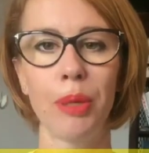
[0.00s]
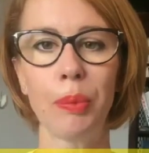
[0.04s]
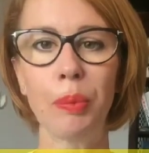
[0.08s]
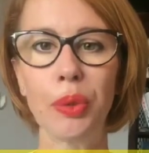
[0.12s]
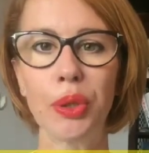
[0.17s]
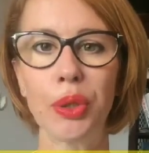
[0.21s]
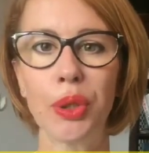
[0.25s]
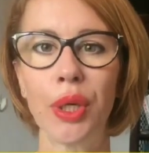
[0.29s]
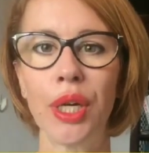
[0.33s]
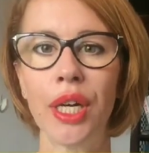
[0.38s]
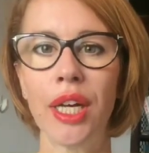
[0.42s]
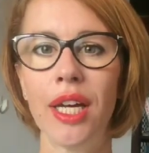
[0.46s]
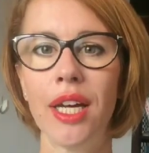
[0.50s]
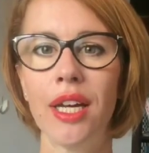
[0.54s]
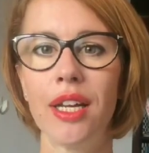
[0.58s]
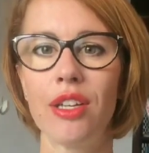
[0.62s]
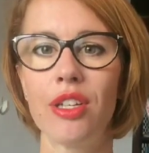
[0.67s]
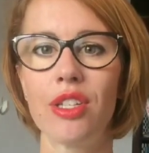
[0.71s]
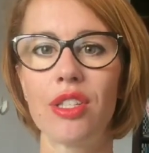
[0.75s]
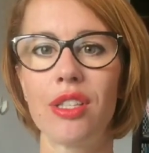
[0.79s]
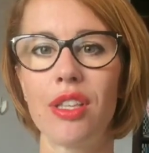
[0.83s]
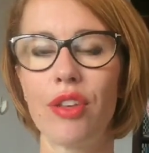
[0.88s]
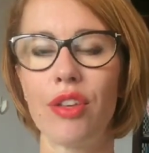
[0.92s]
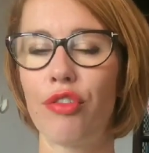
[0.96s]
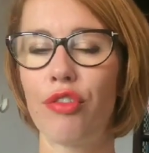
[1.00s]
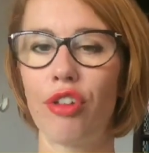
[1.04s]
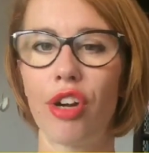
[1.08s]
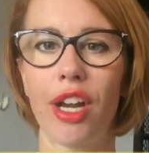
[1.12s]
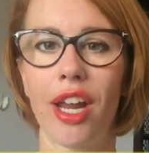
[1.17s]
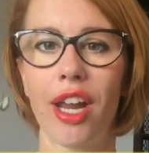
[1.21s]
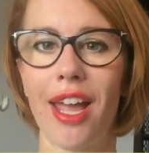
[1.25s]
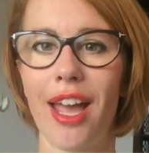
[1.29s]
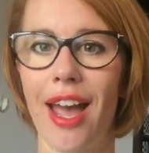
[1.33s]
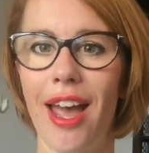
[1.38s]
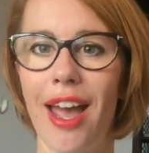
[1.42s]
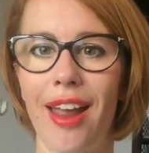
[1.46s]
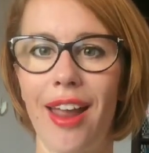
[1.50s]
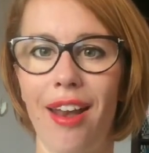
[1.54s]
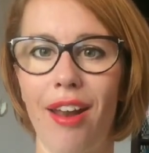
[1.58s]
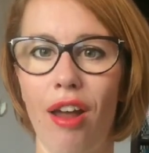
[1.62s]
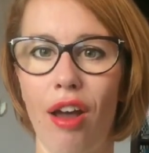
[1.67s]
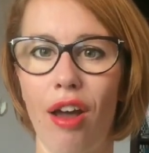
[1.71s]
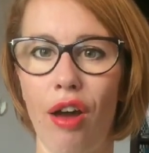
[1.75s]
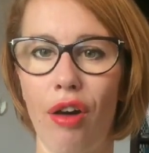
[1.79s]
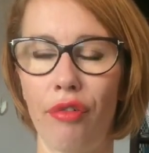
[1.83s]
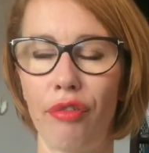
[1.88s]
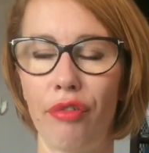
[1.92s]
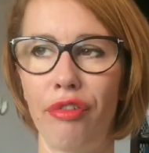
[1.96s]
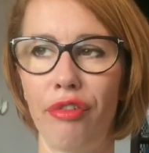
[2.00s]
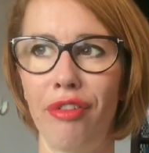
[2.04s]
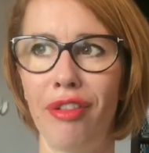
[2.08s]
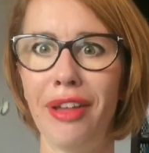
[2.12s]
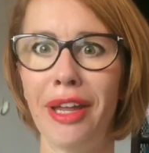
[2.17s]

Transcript: People use different kind of